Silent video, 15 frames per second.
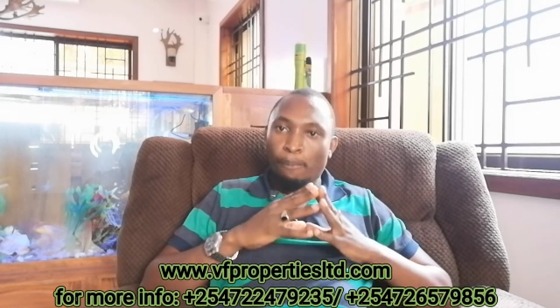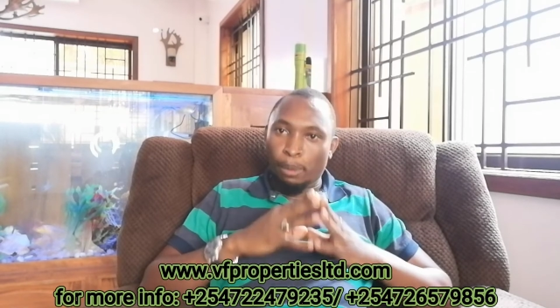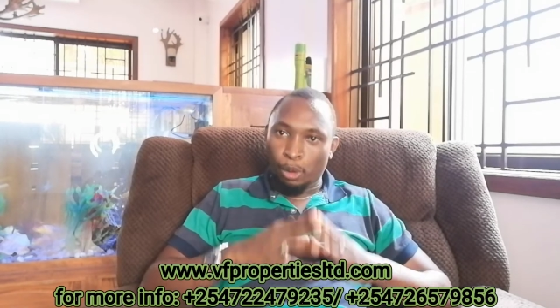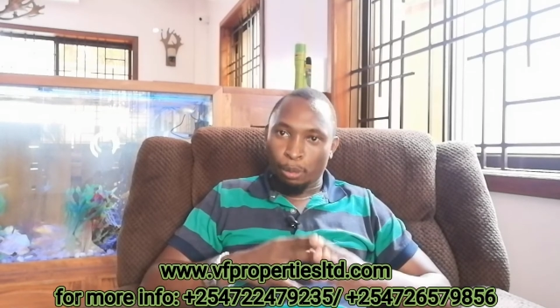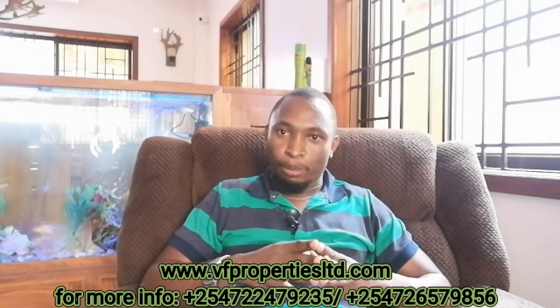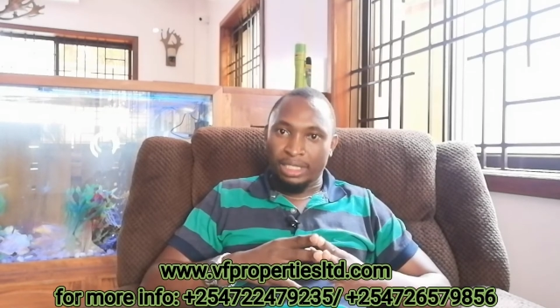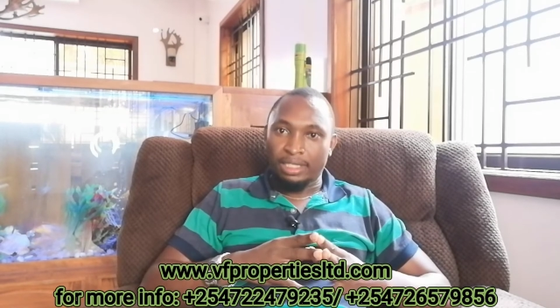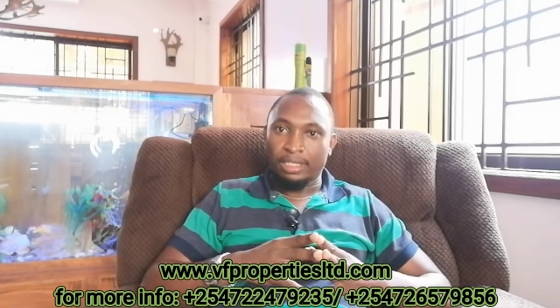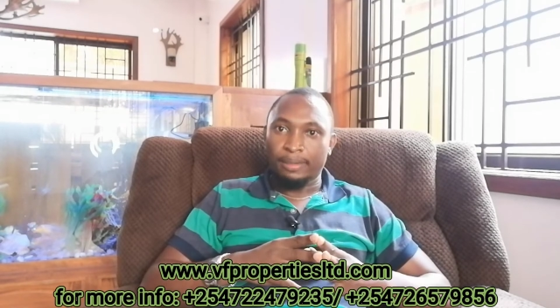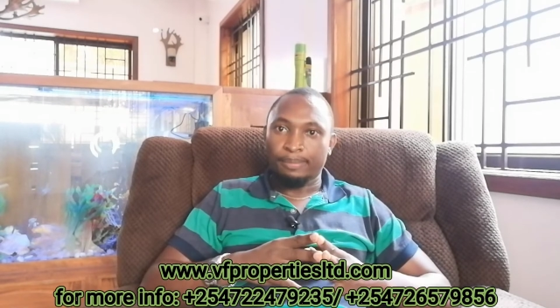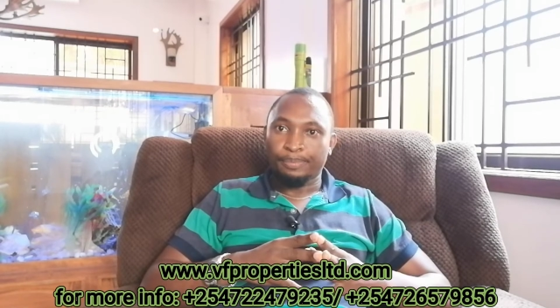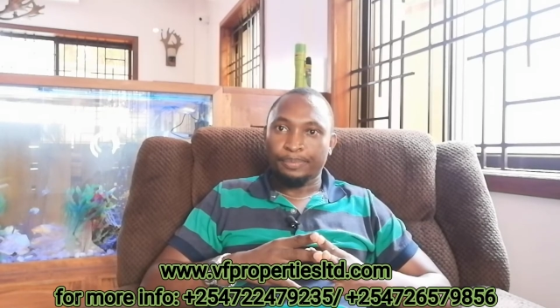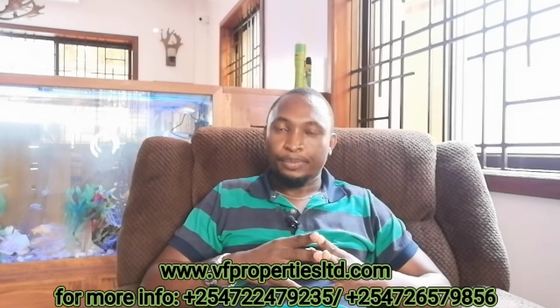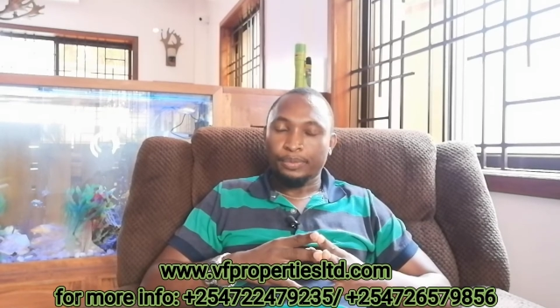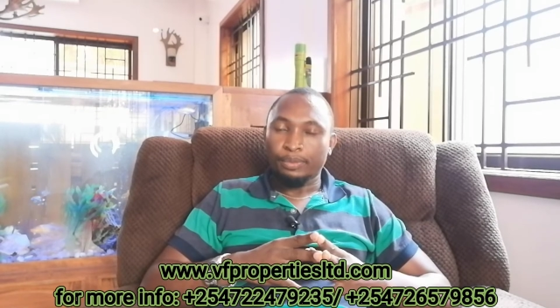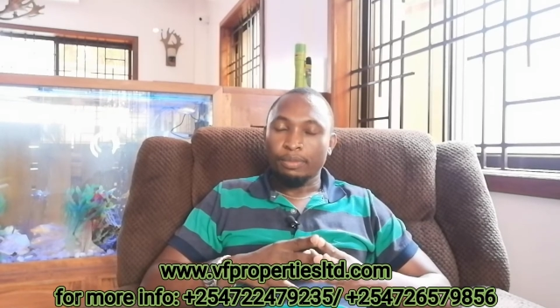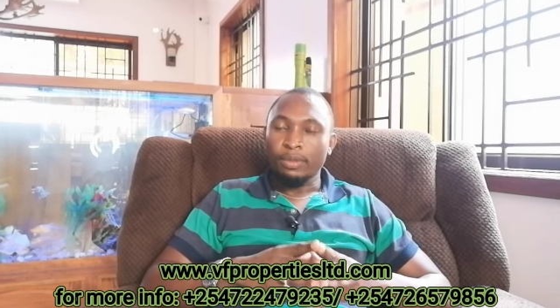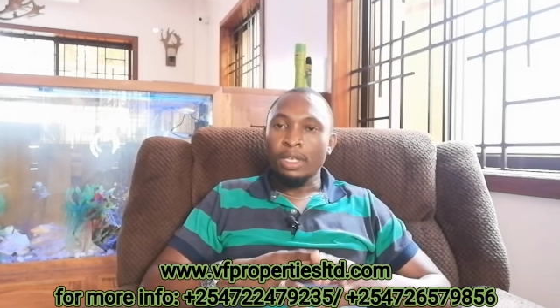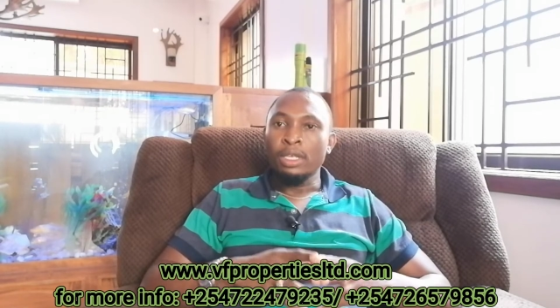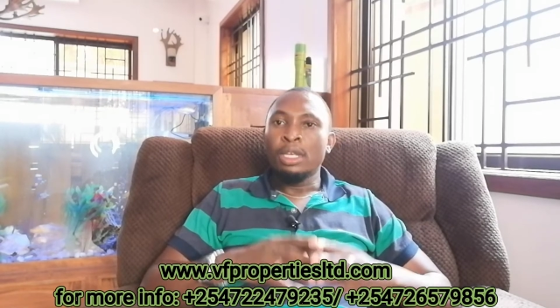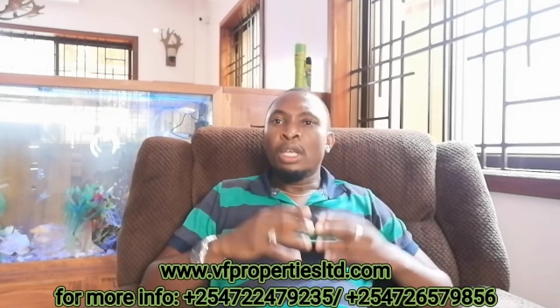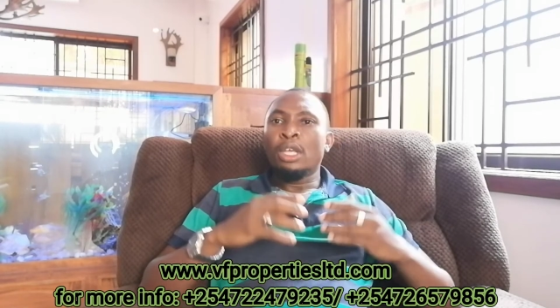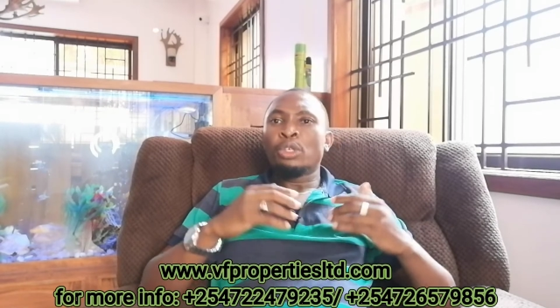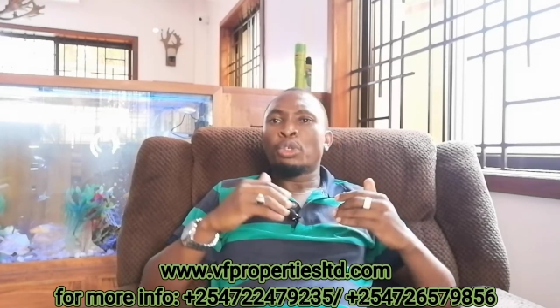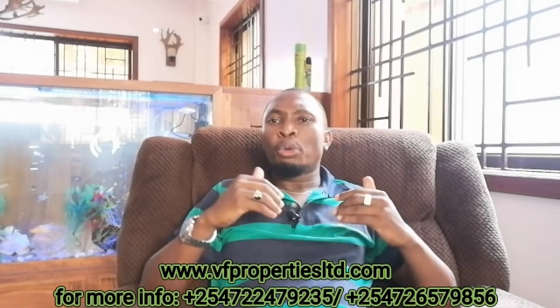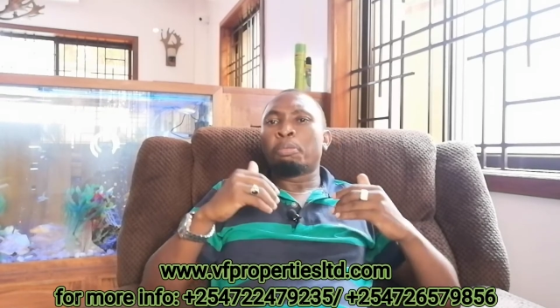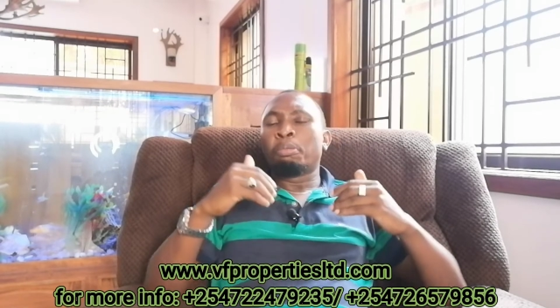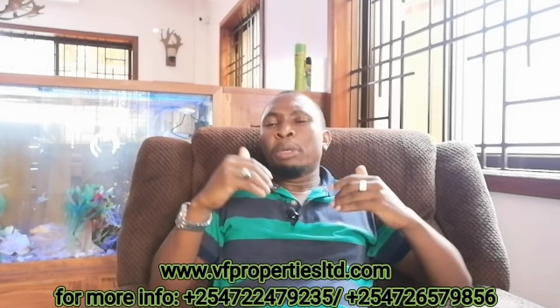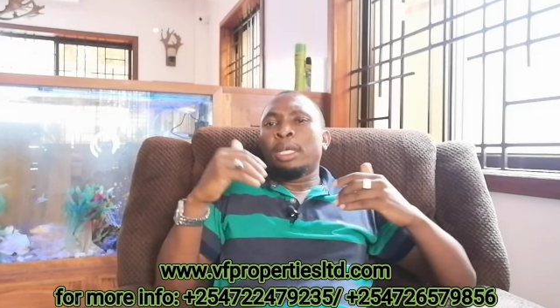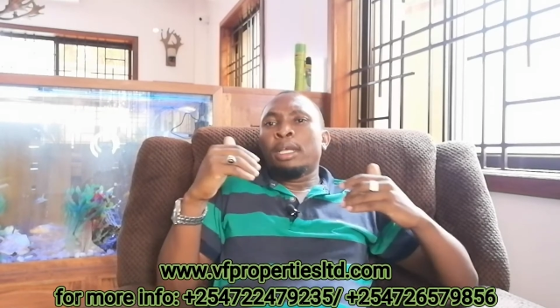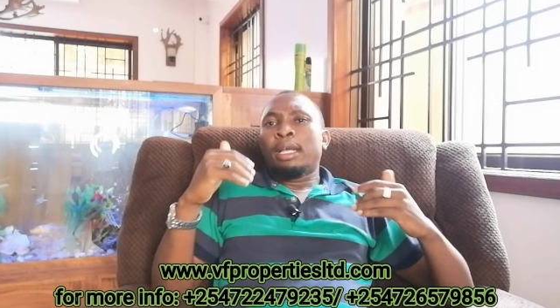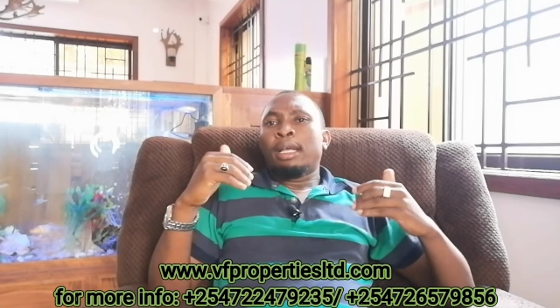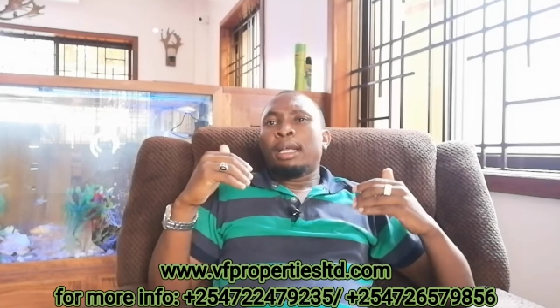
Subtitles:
property. So